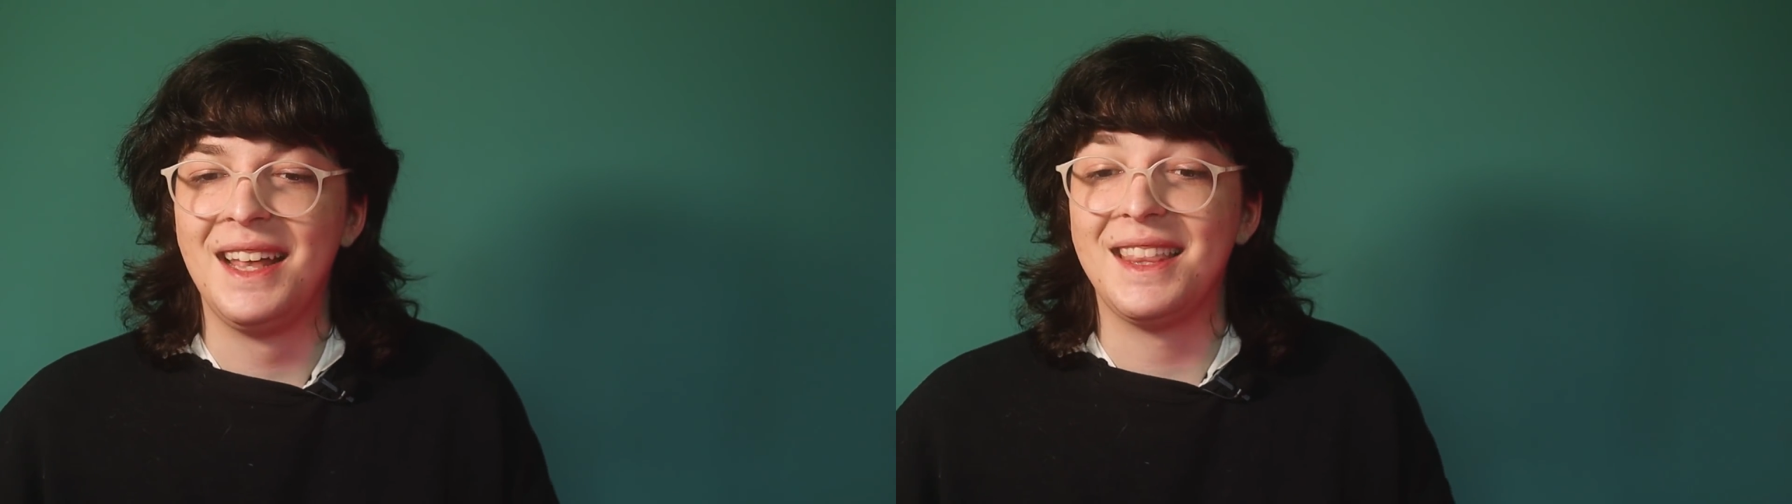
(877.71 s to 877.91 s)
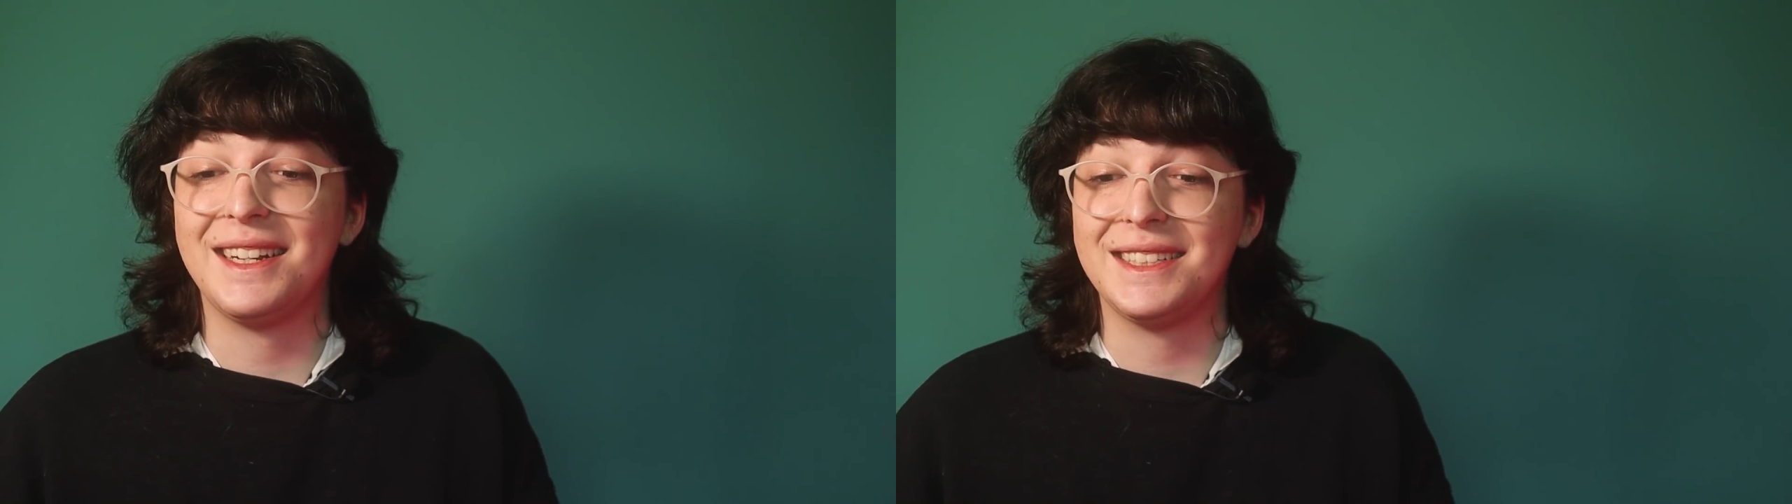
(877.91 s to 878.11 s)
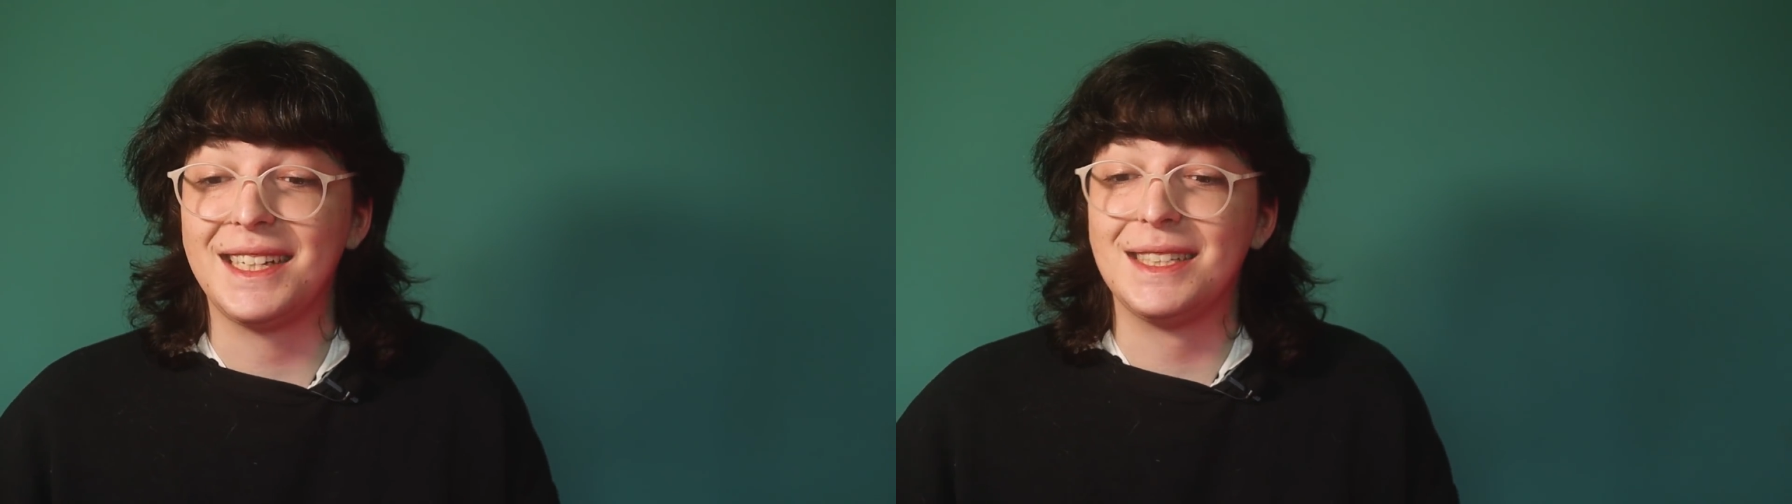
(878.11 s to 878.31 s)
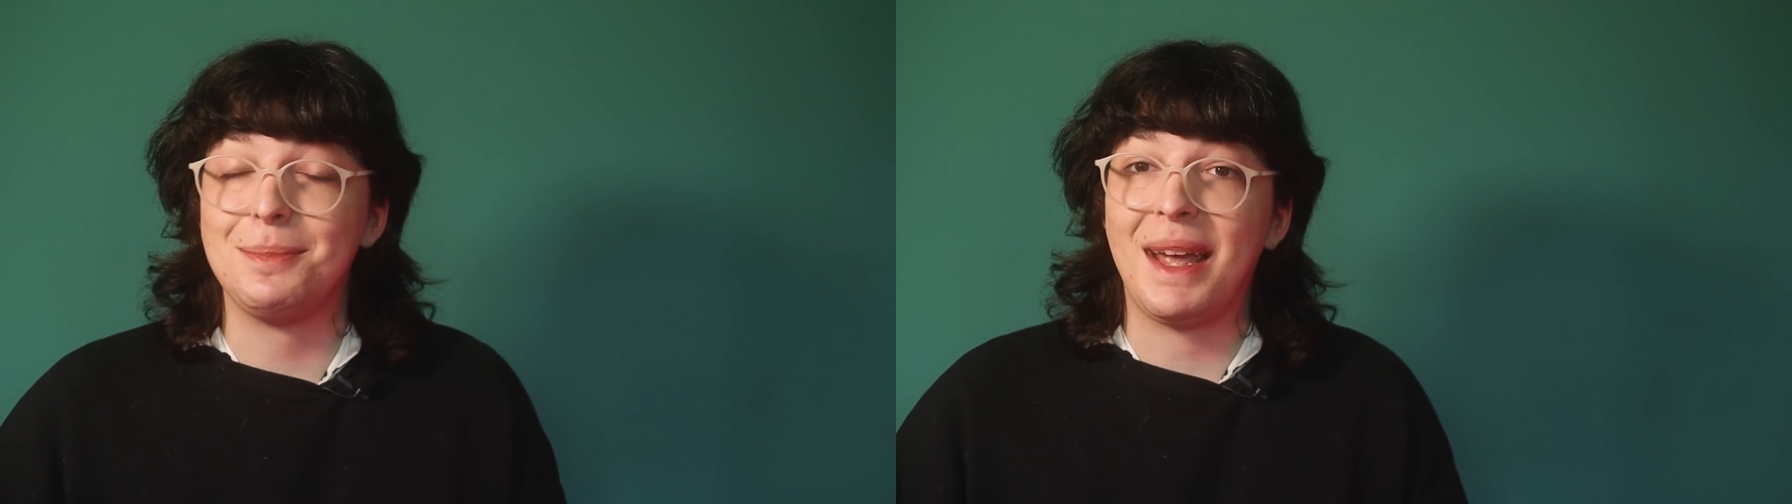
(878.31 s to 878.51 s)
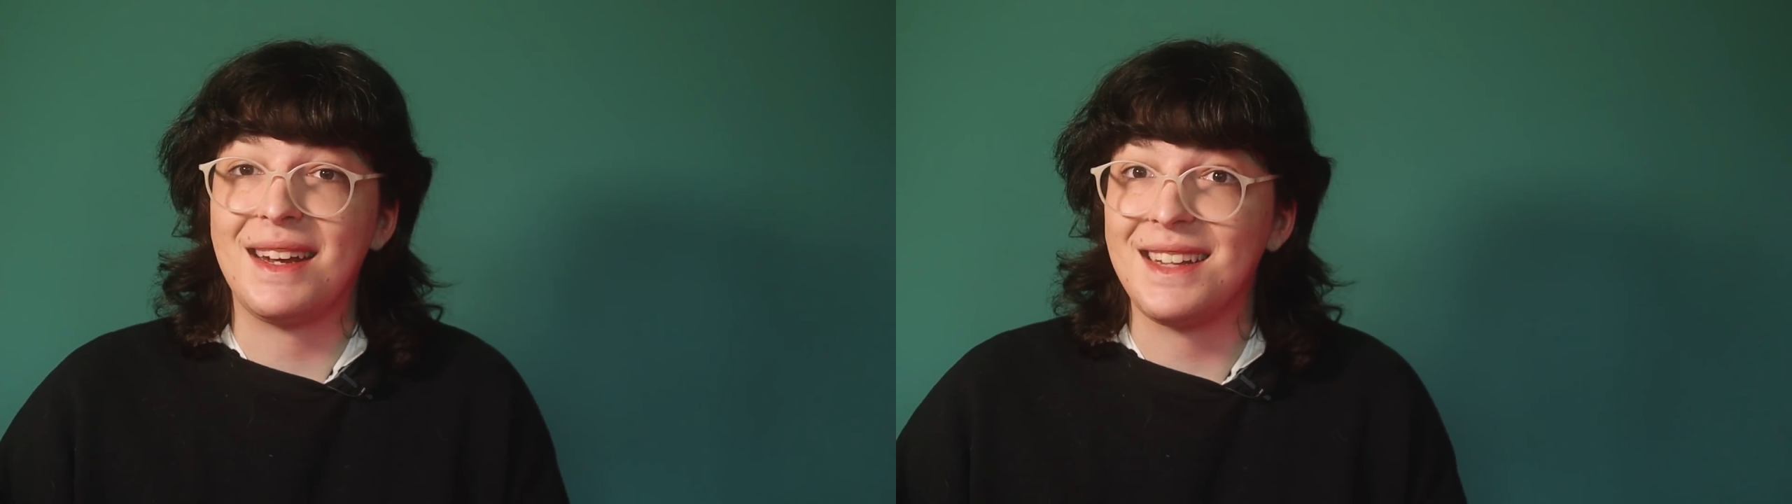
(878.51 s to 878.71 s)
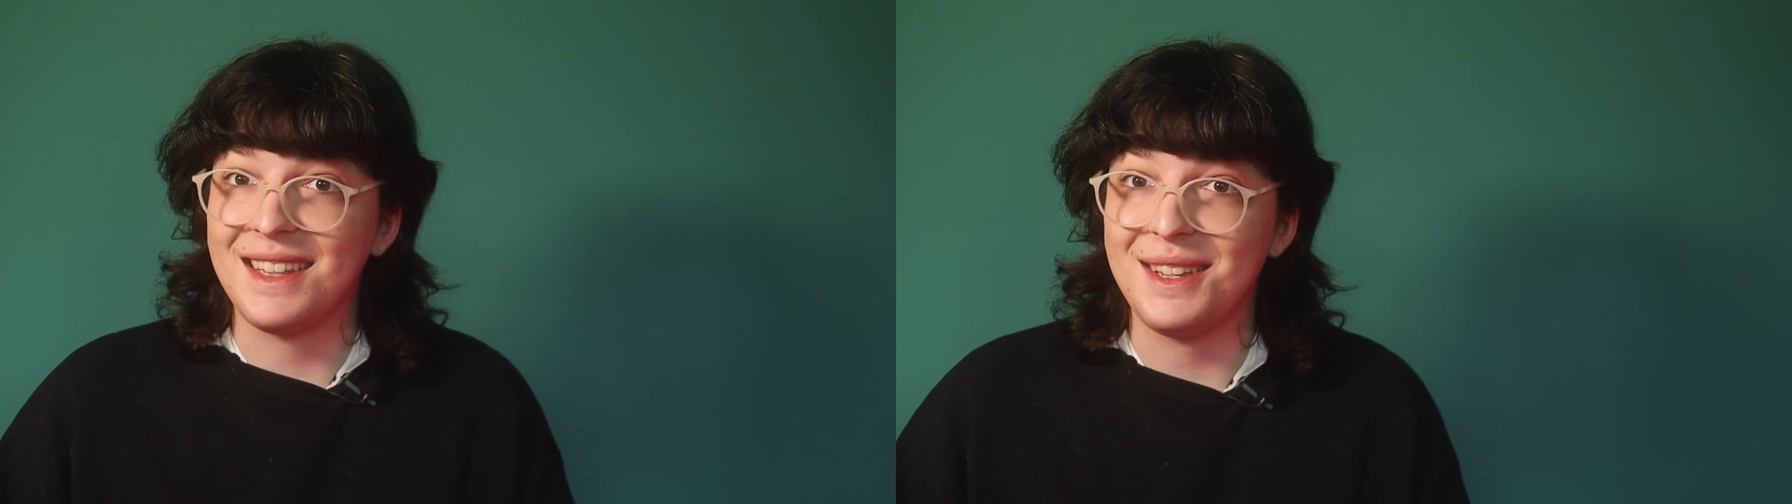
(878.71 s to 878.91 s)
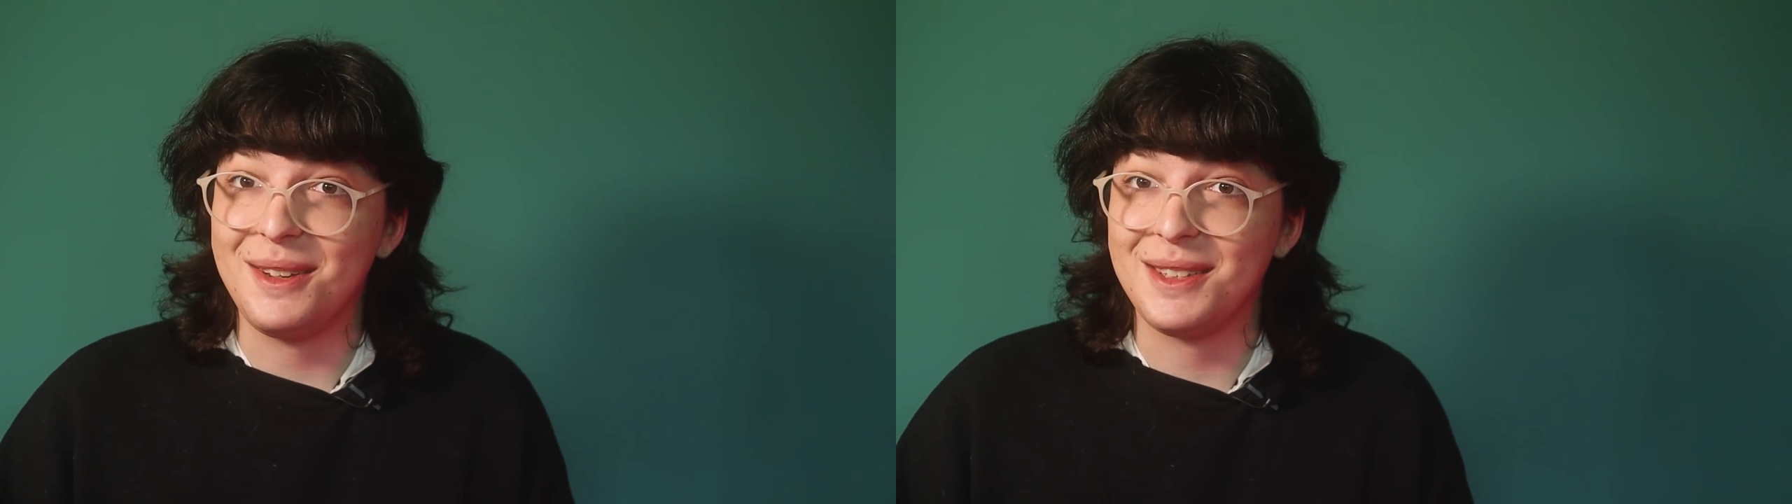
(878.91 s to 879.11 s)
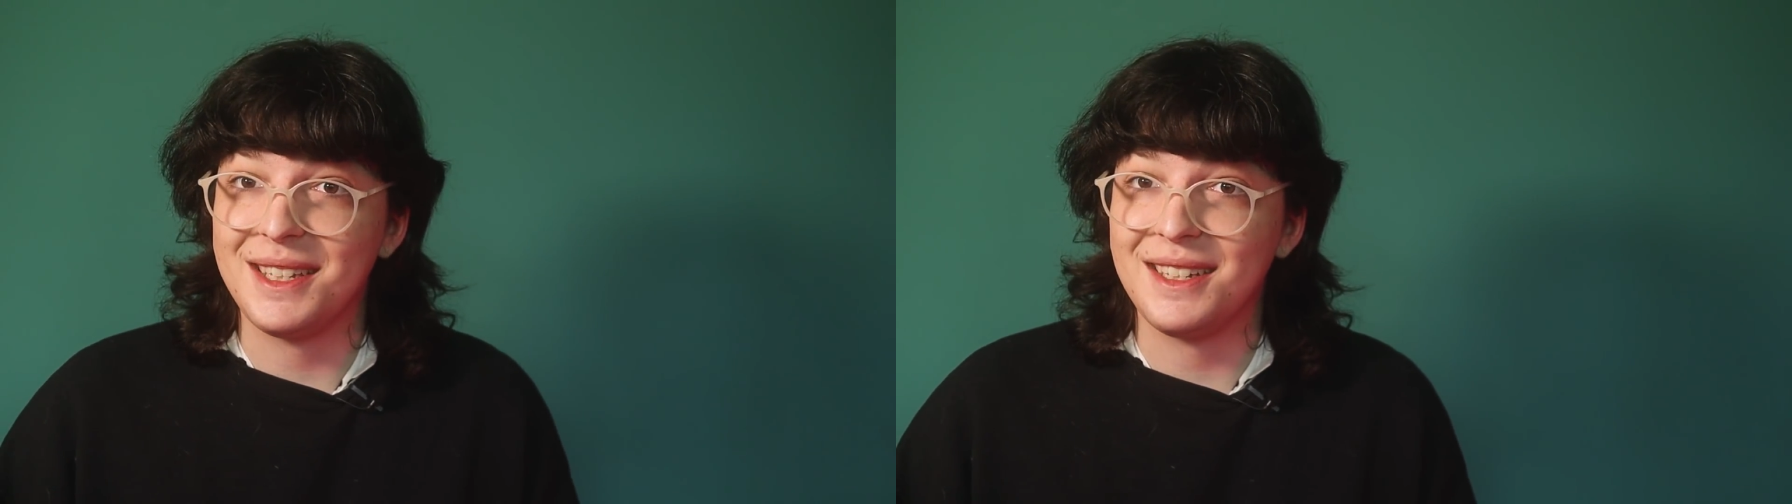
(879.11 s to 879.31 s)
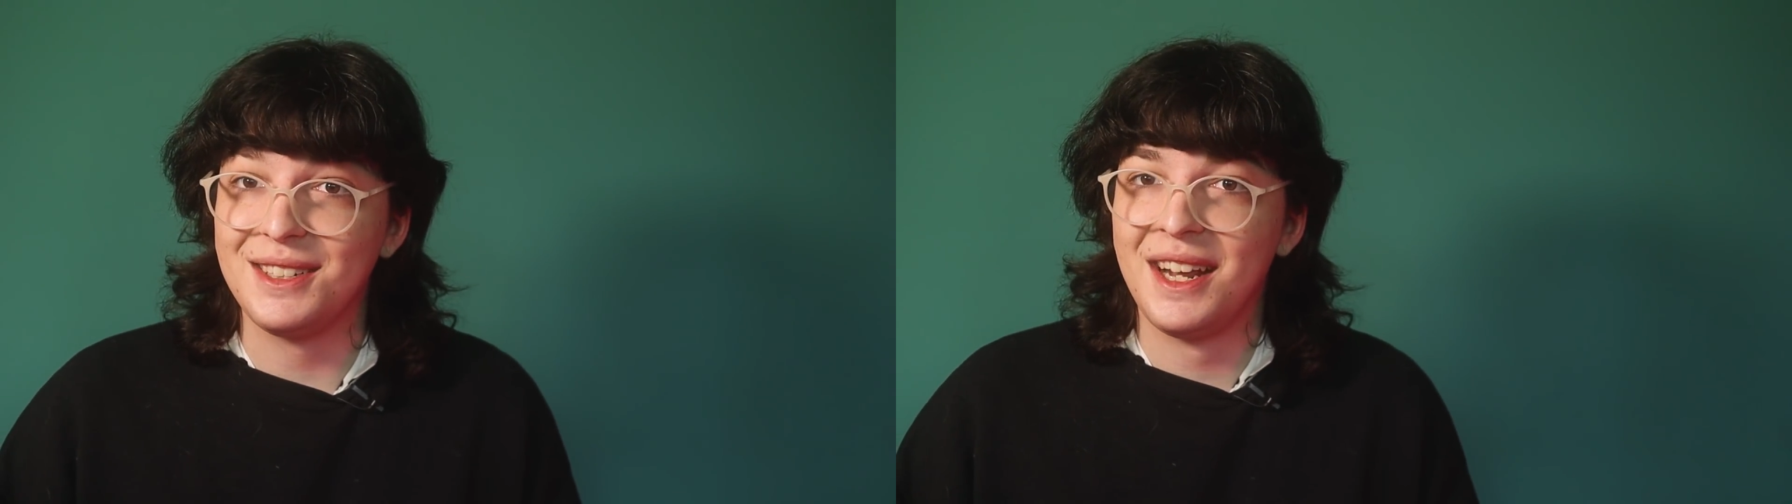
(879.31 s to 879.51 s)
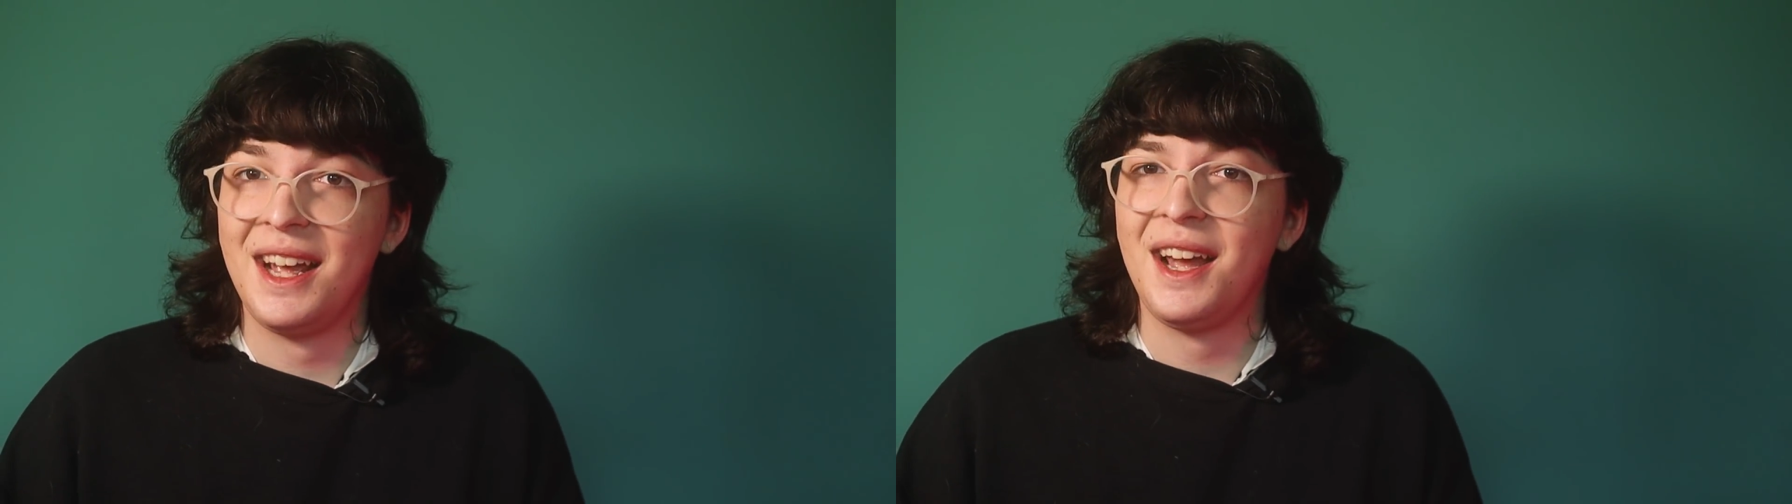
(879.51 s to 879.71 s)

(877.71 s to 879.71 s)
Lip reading: that is expanding the usage